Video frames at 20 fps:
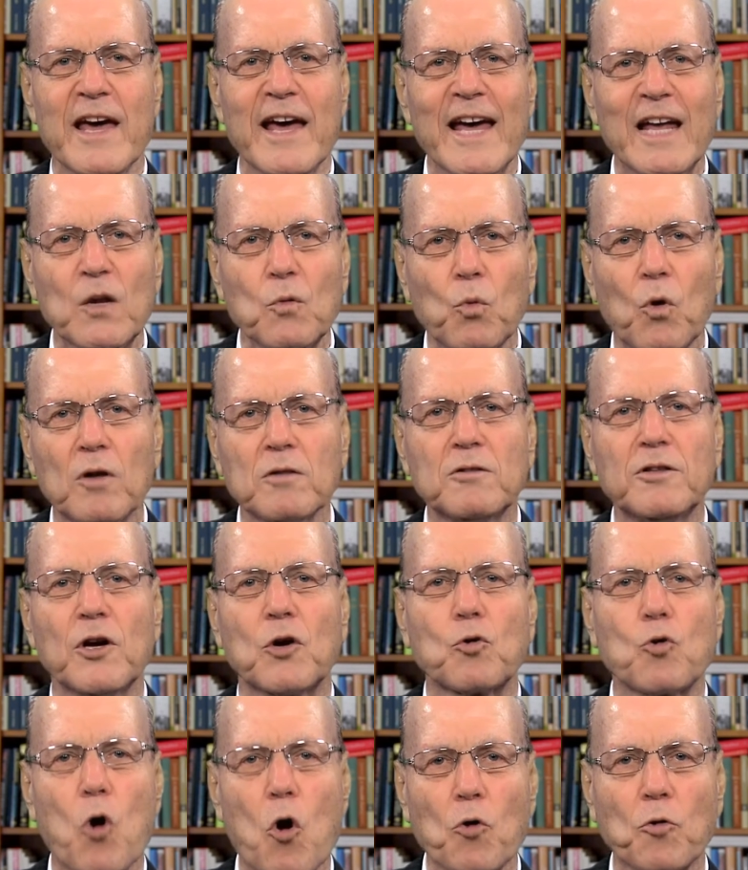and what the
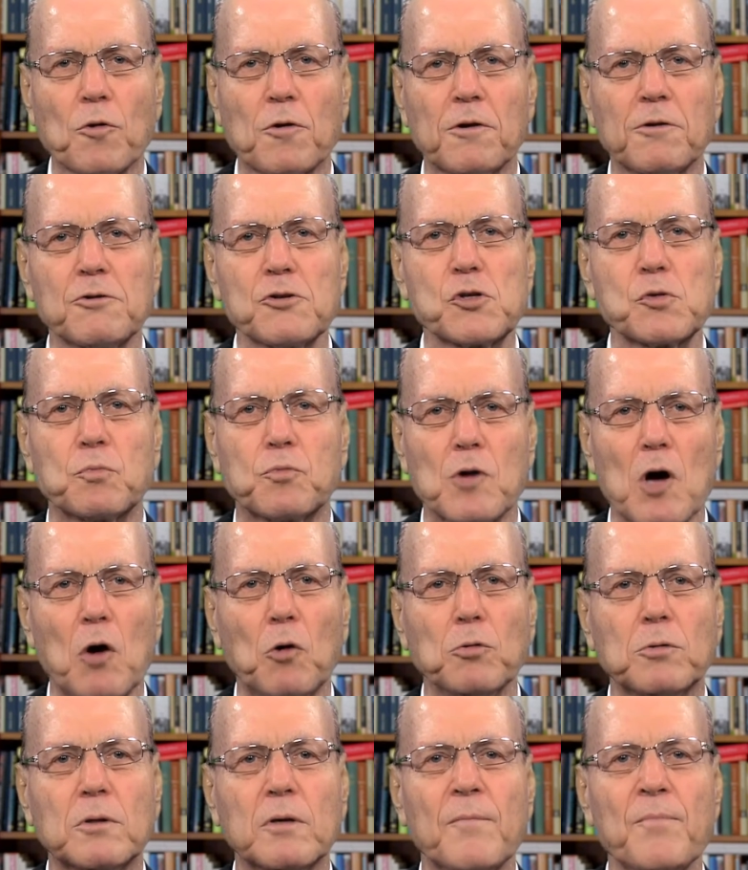conquerors
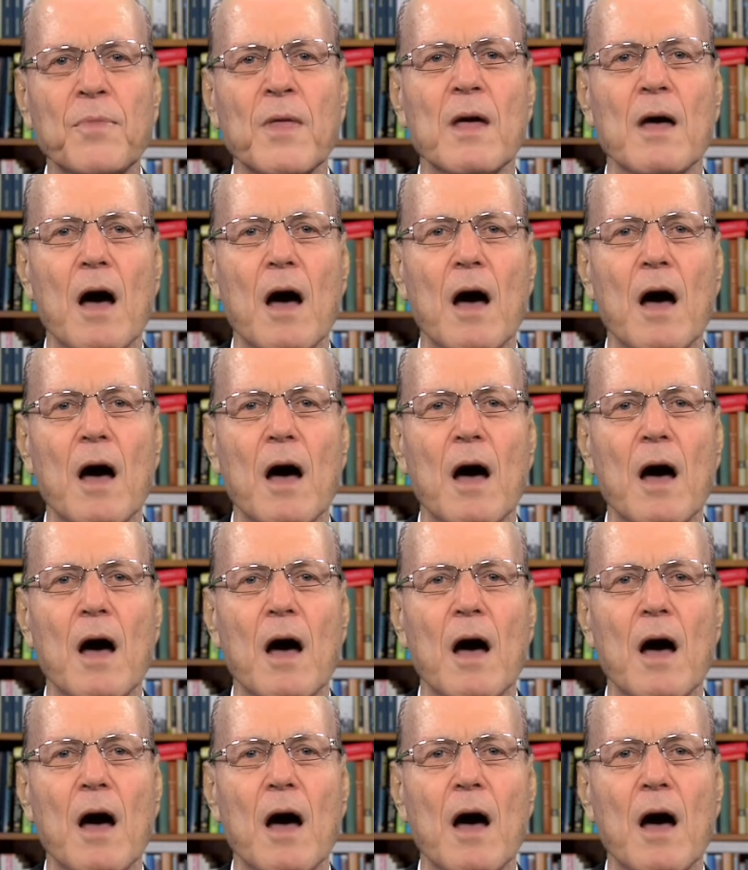brought